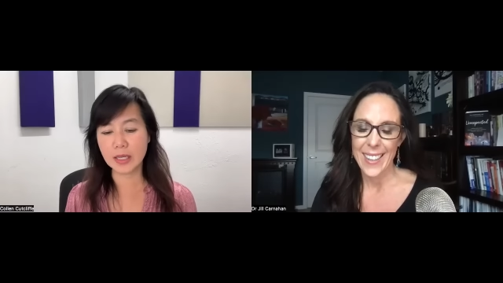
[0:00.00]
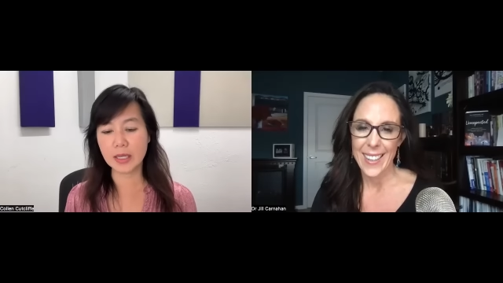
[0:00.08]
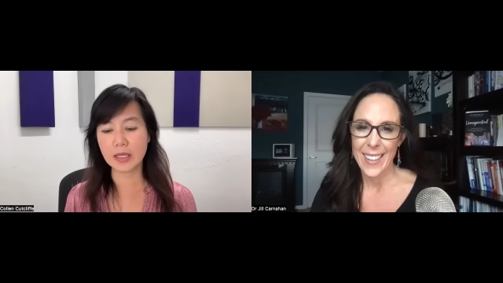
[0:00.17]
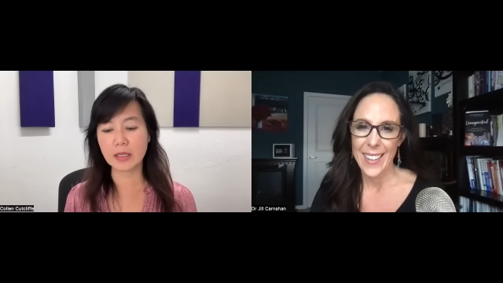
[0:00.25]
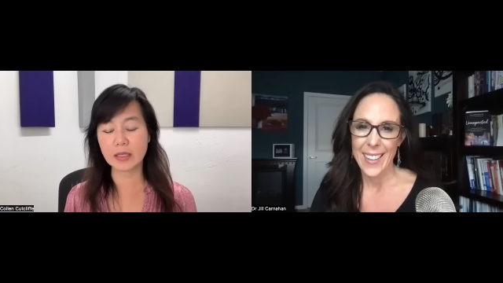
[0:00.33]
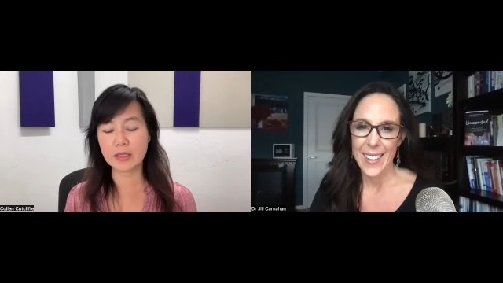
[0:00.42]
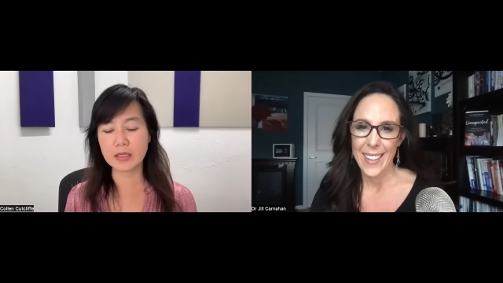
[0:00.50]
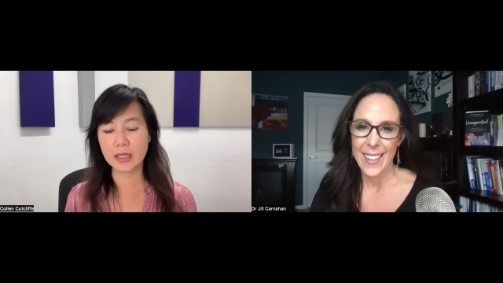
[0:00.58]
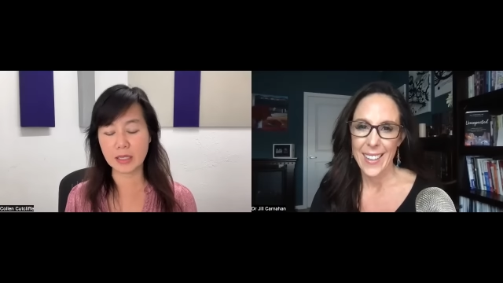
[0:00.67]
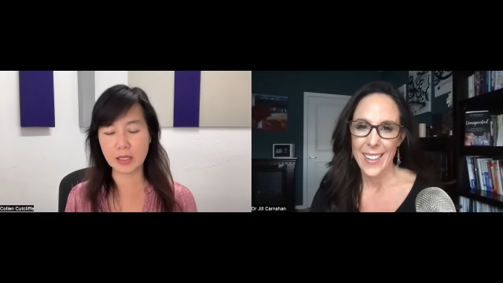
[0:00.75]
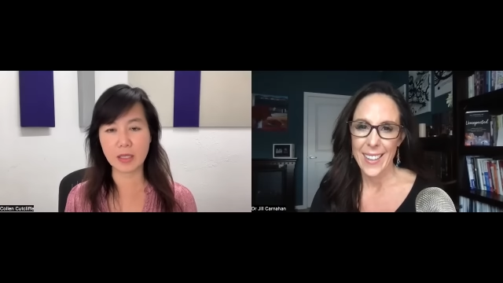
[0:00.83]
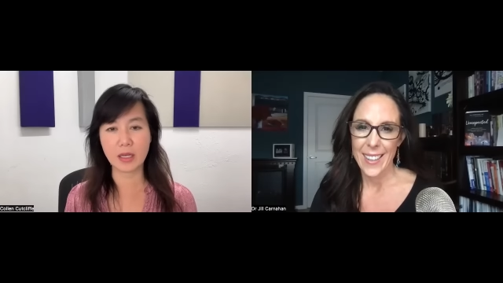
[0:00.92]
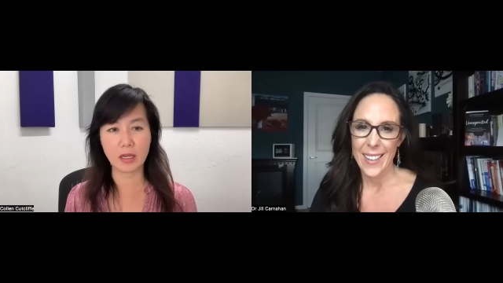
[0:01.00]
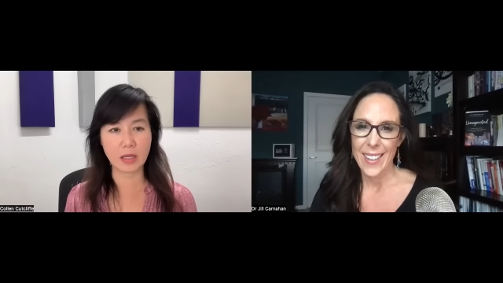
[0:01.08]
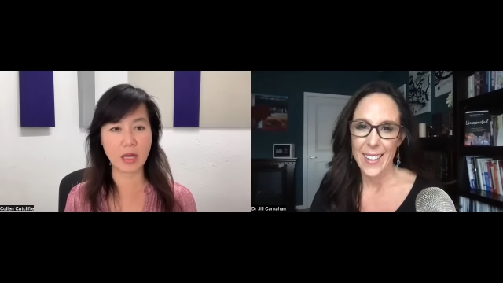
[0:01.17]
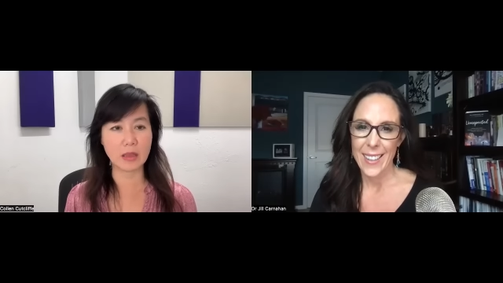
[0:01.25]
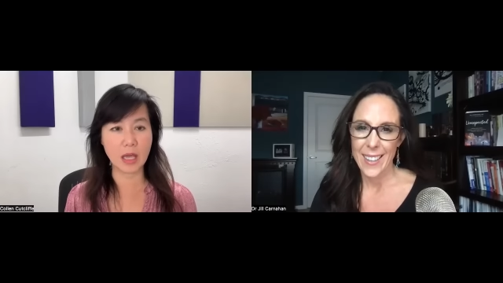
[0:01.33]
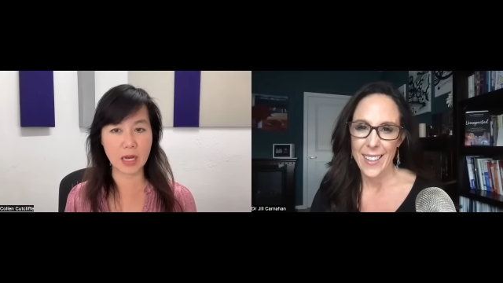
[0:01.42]
Speaker 1: take, it's taken a, a
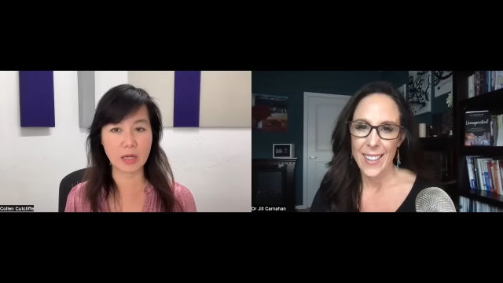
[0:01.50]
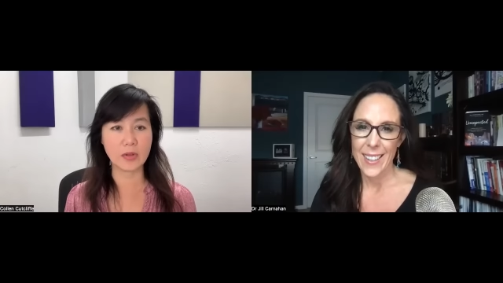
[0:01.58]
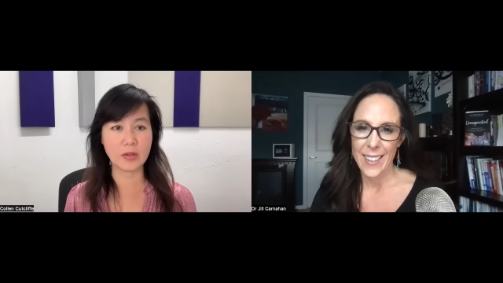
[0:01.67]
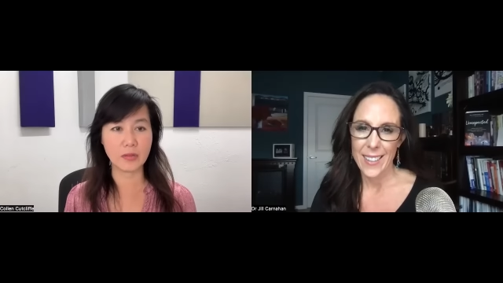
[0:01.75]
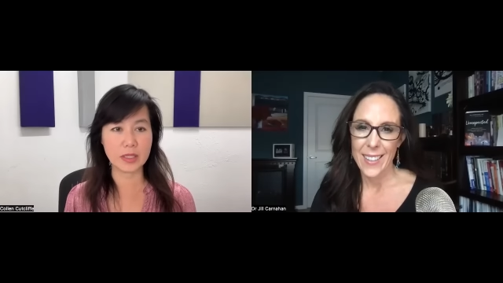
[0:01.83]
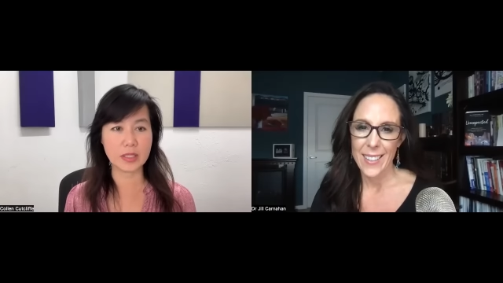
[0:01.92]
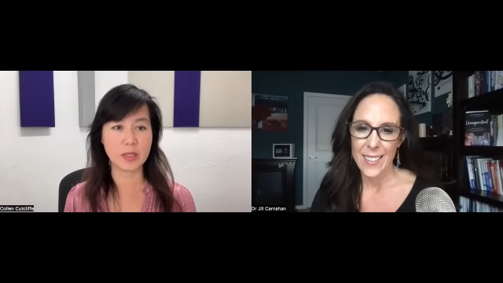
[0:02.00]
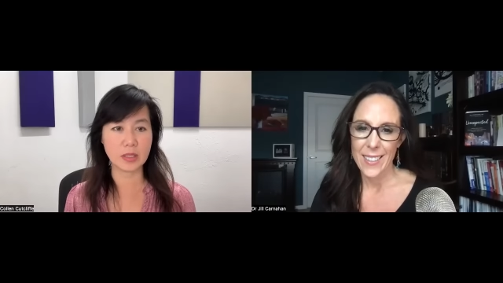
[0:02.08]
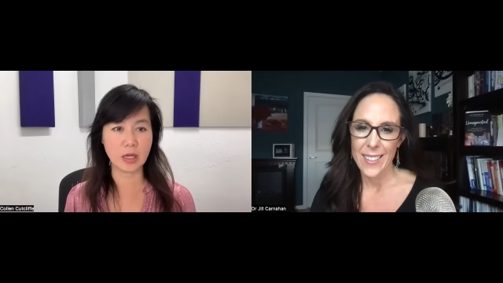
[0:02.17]
lot of investment